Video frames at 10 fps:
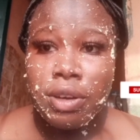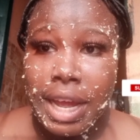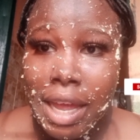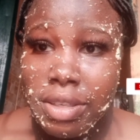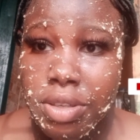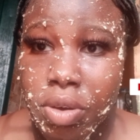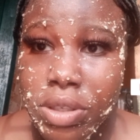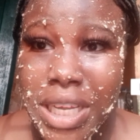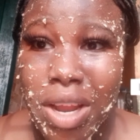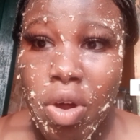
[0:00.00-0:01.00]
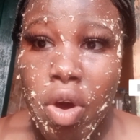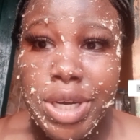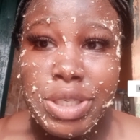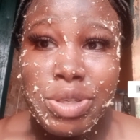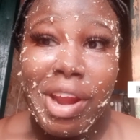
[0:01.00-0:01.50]
guys, the oats and
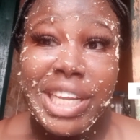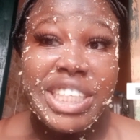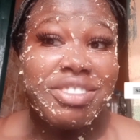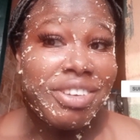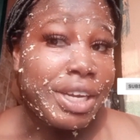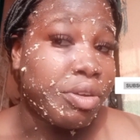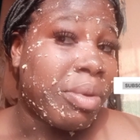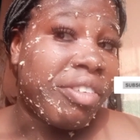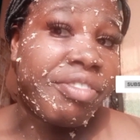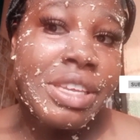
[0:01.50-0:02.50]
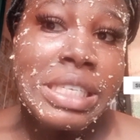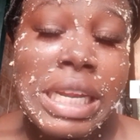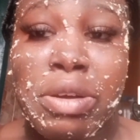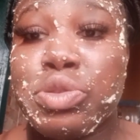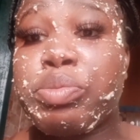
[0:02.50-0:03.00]
honey is already dried on my face,
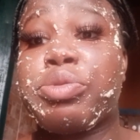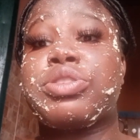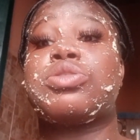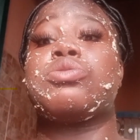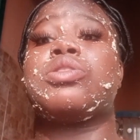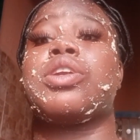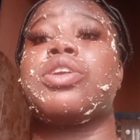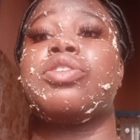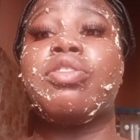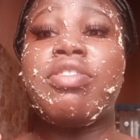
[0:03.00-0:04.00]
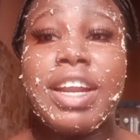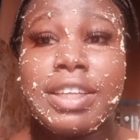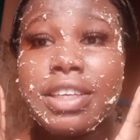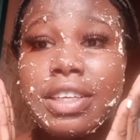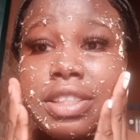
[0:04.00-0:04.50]
and I want to proceed to take it off right
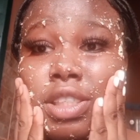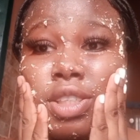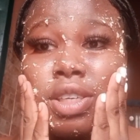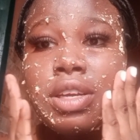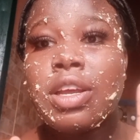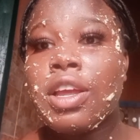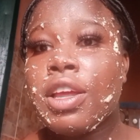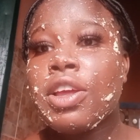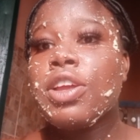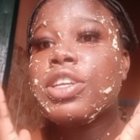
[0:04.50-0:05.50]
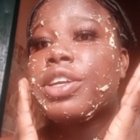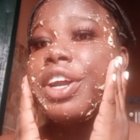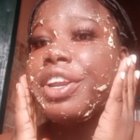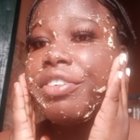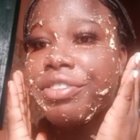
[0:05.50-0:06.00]
now. See, it's
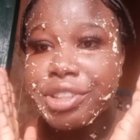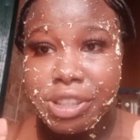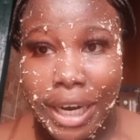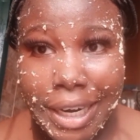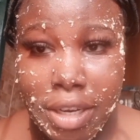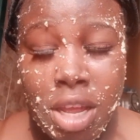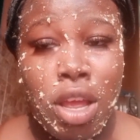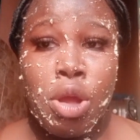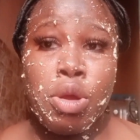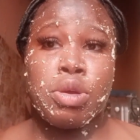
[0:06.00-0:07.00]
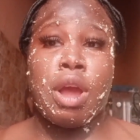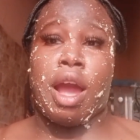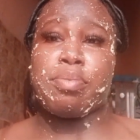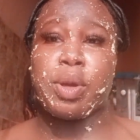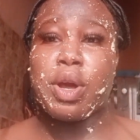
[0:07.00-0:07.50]
already dried.
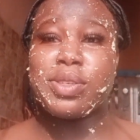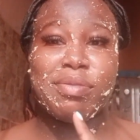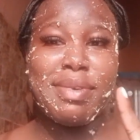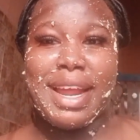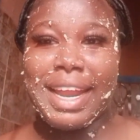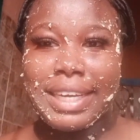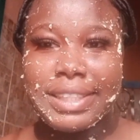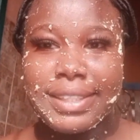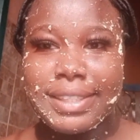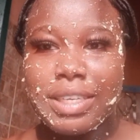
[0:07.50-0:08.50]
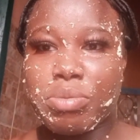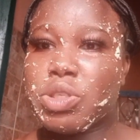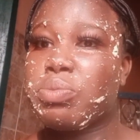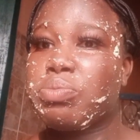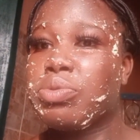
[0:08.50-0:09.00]
Because of my lashes, I'm going
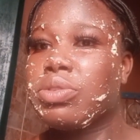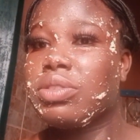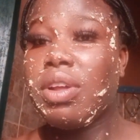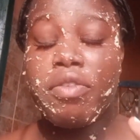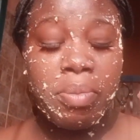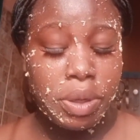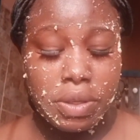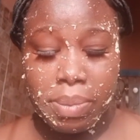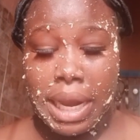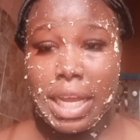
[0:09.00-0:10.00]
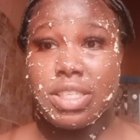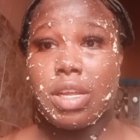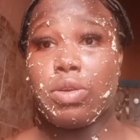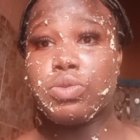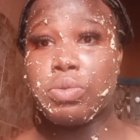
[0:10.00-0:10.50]
to not even because of my lashes,
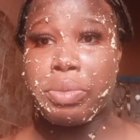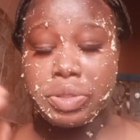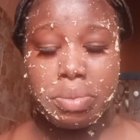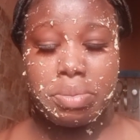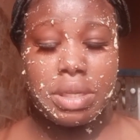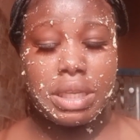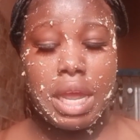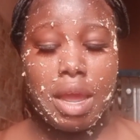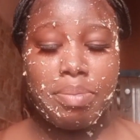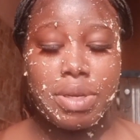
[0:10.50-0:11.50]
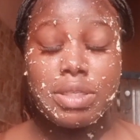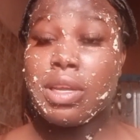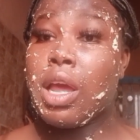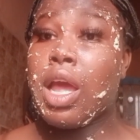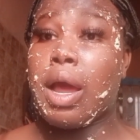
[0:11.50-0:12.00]
I don't want to mess up the entire place.
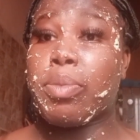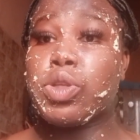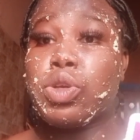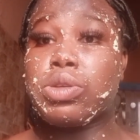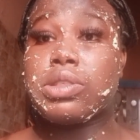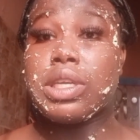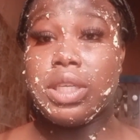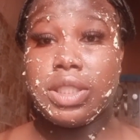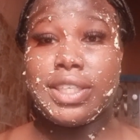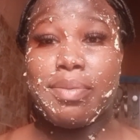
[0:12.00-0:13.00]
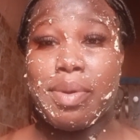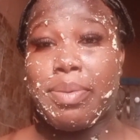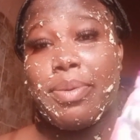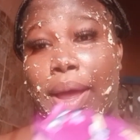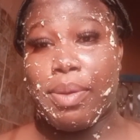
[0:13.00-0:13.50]
I'm going to use Angel baby wipe.